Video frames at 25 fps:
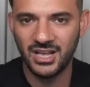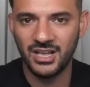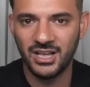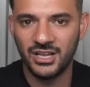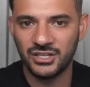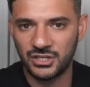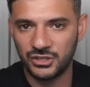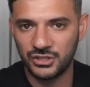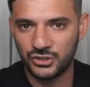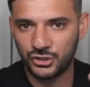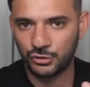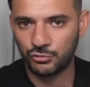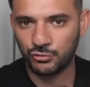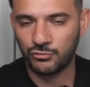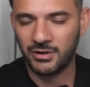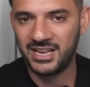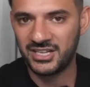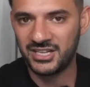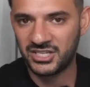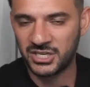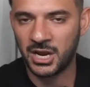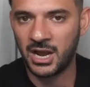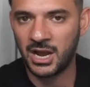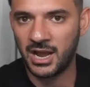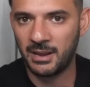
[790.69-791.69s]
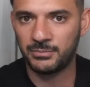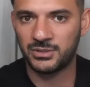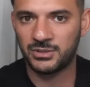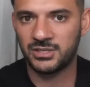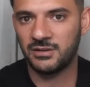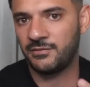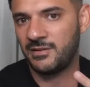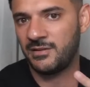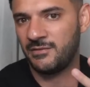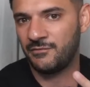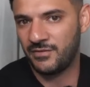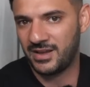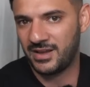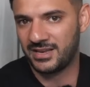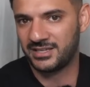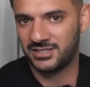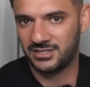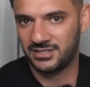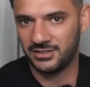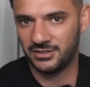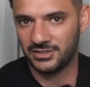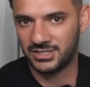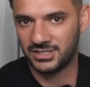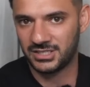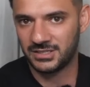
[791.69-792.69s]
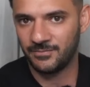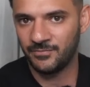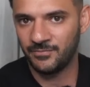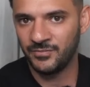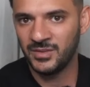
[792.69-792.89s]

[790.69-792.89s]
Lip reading: So there's three types of investors.